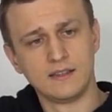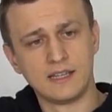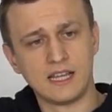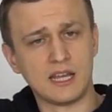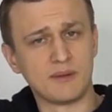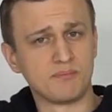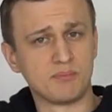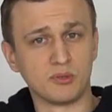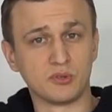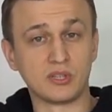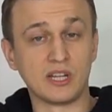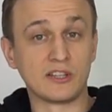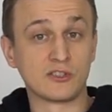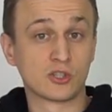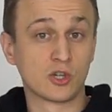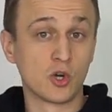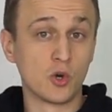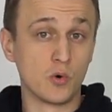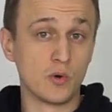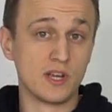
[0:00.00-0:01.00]
and put that
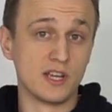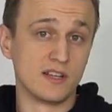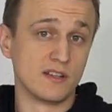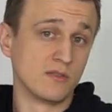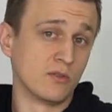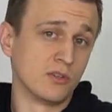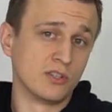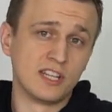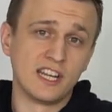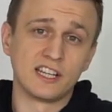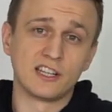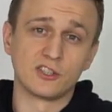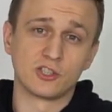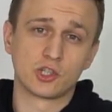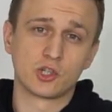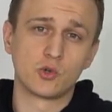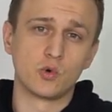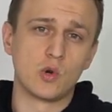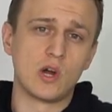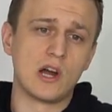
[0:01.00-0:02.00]
screw in or take a
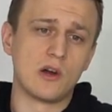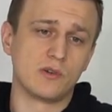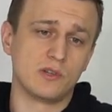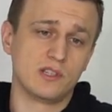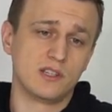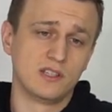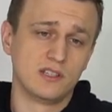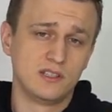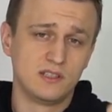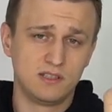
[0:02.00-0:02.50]
screw out.